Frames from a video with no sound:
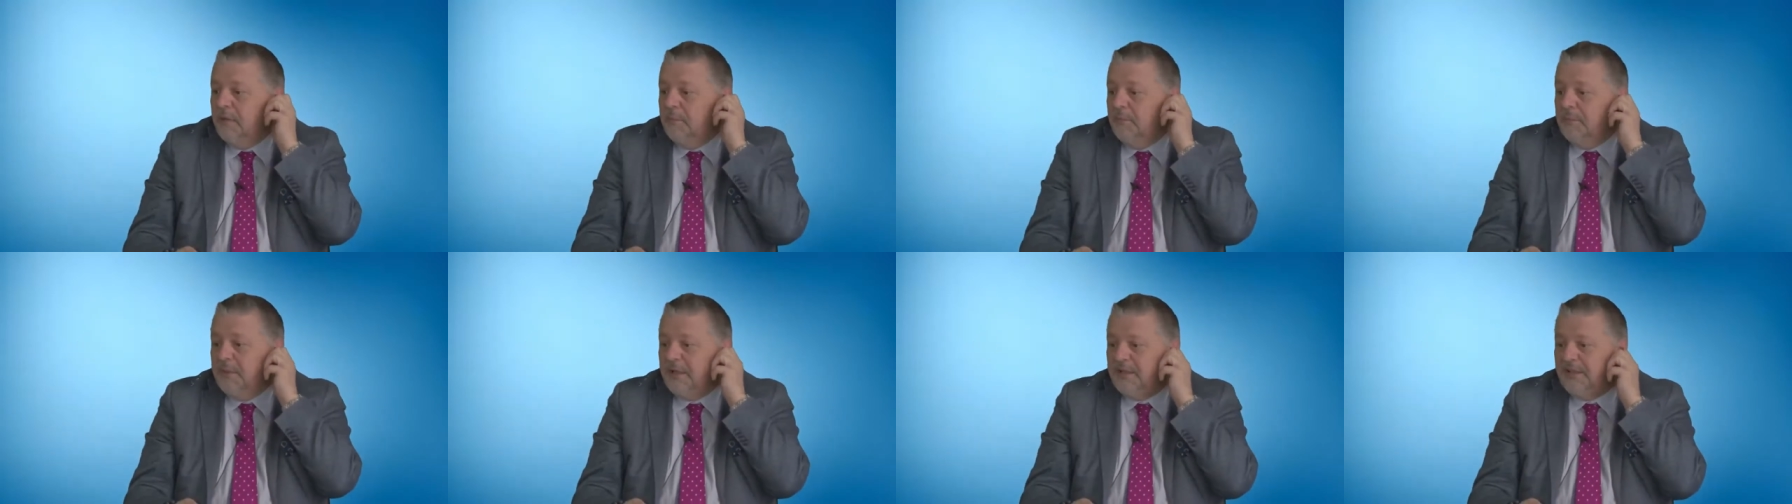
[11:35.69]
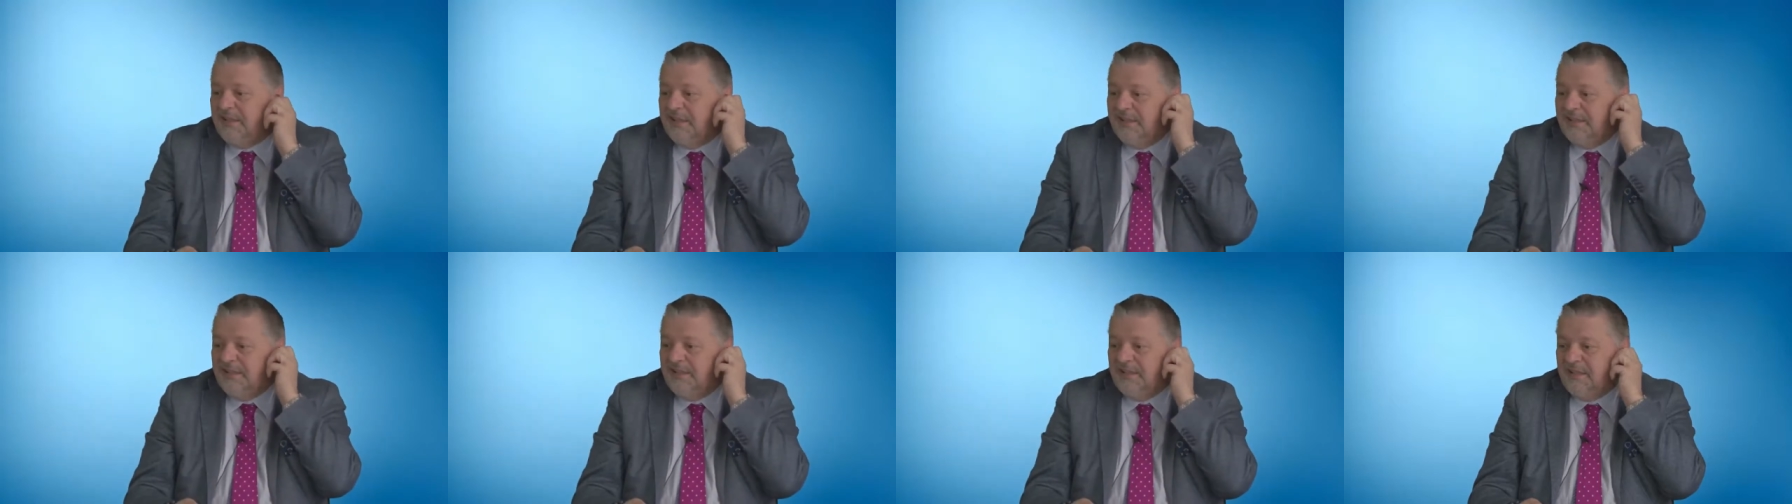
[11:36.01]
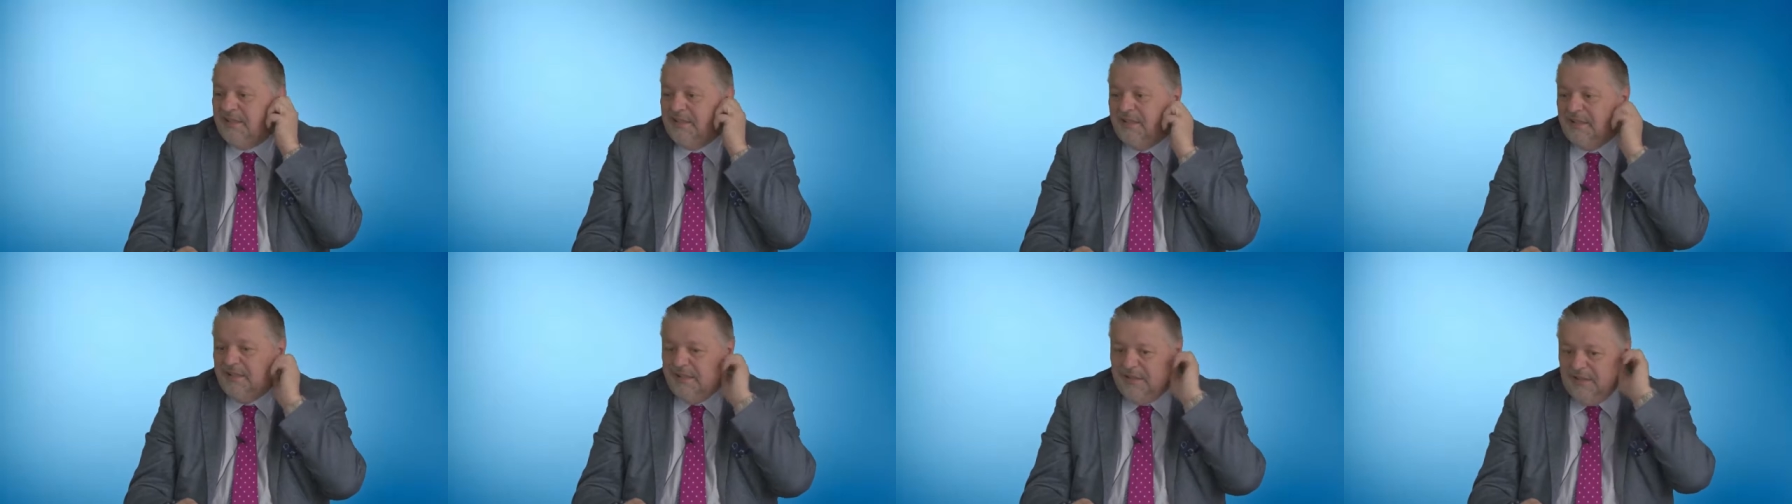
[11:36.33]
but it,
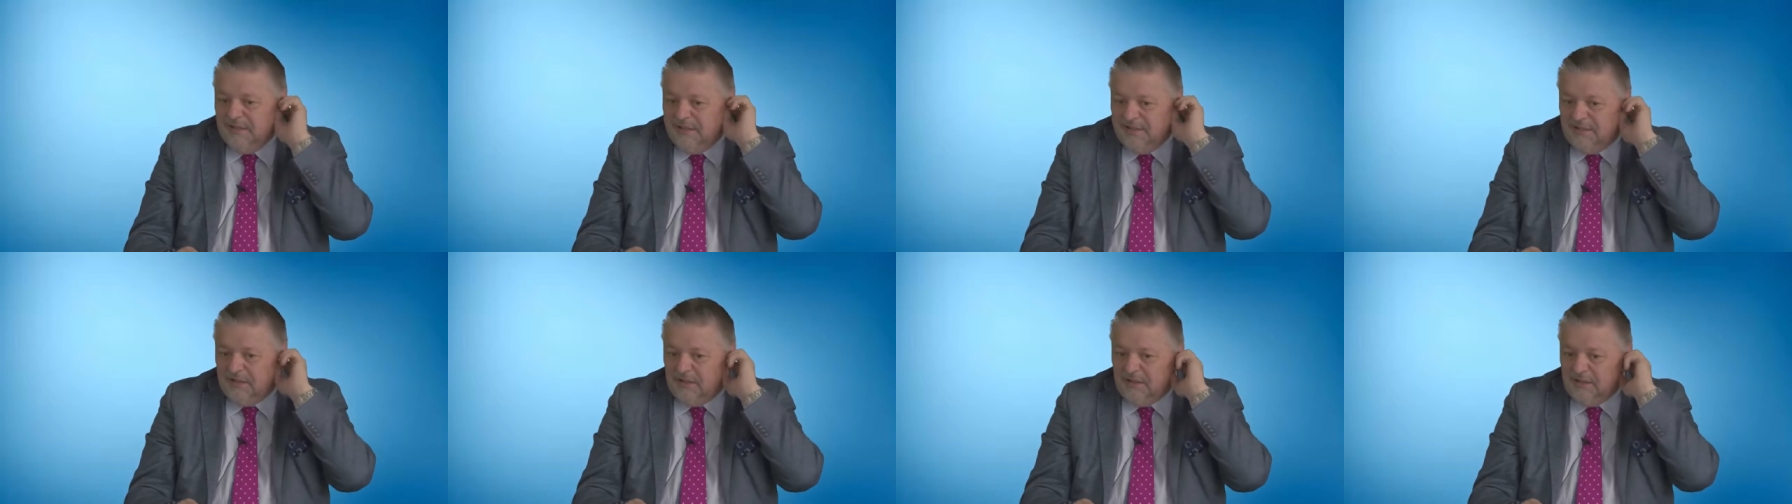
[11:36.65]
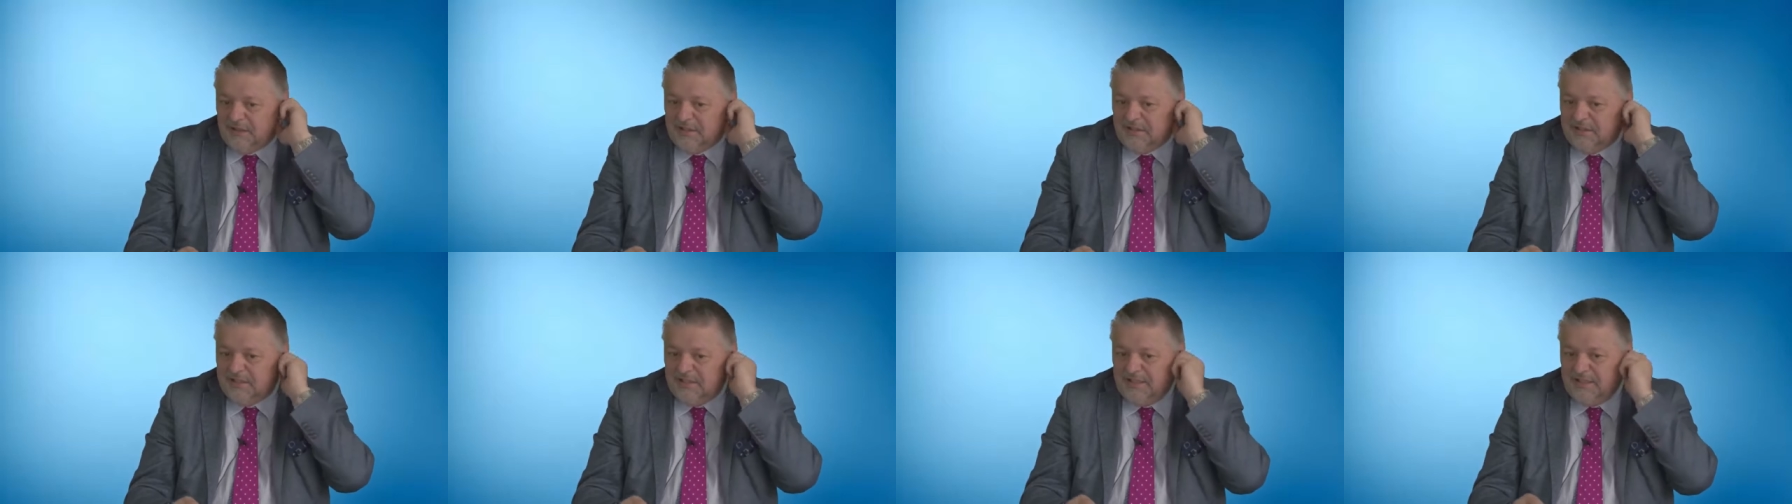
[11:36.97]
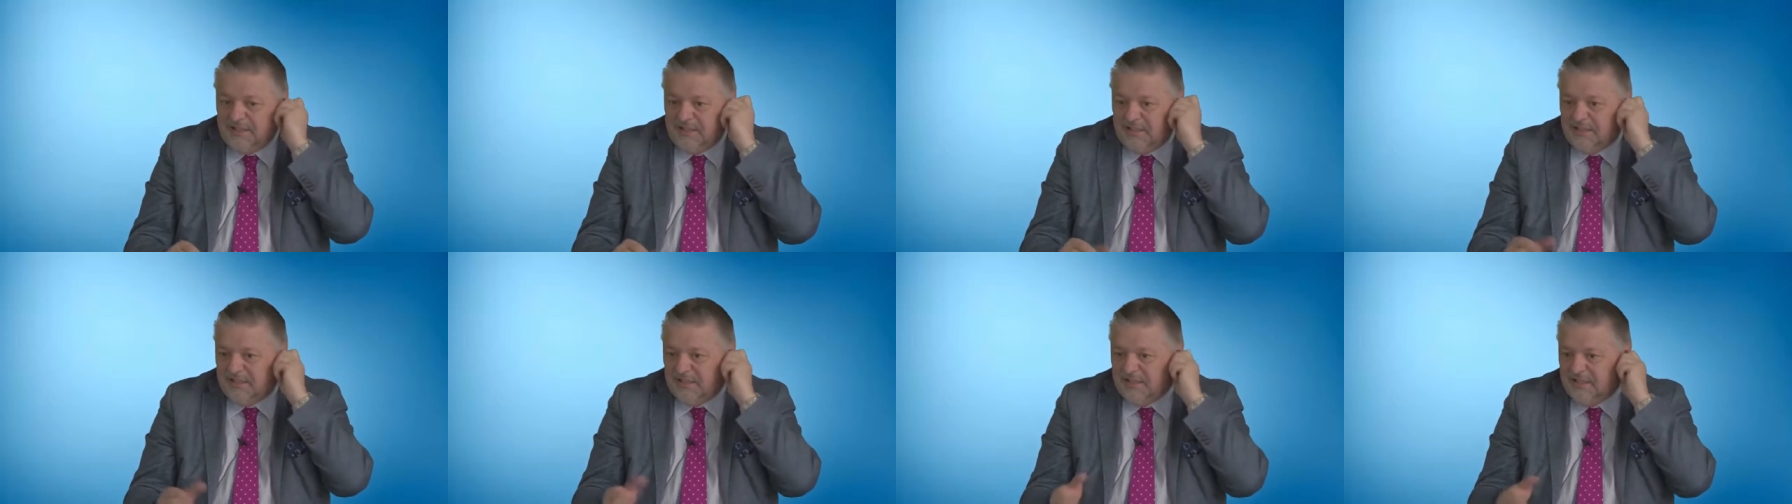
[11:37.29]
uh, it lost
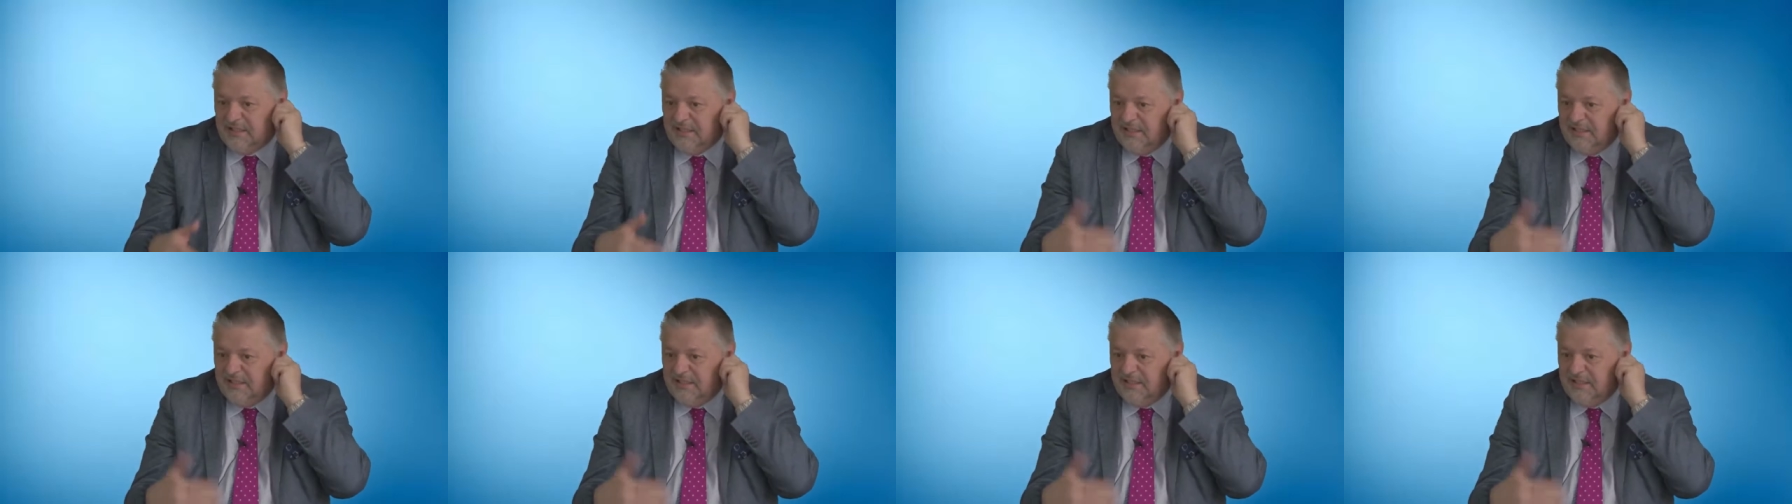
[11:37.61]
his,